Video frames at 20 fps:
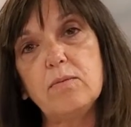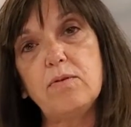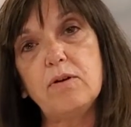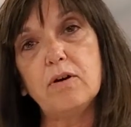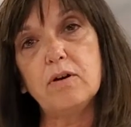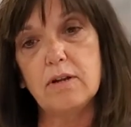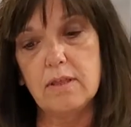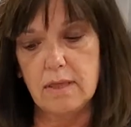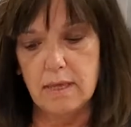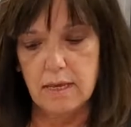
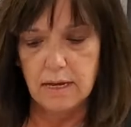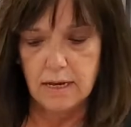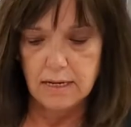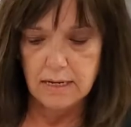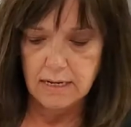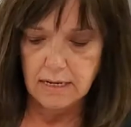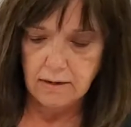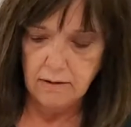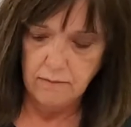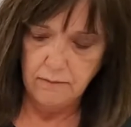part of the
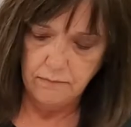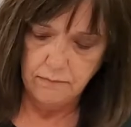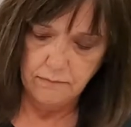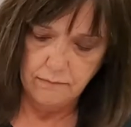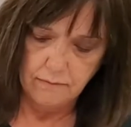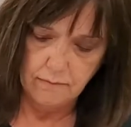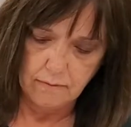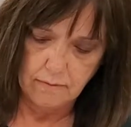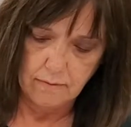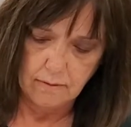onion.
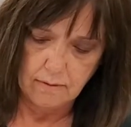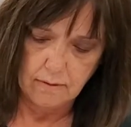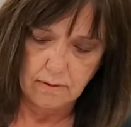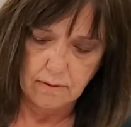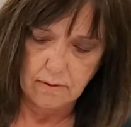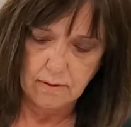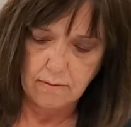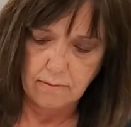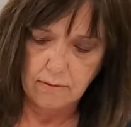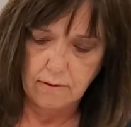
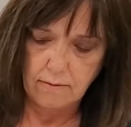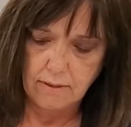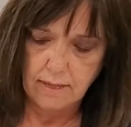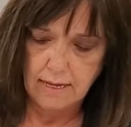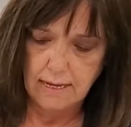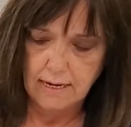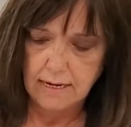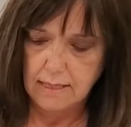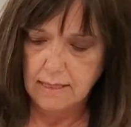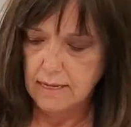Throw
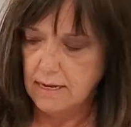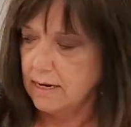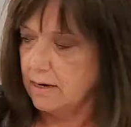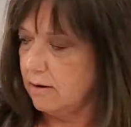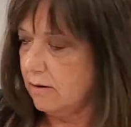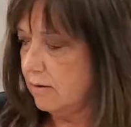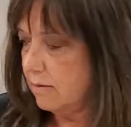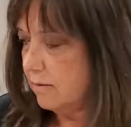that in there.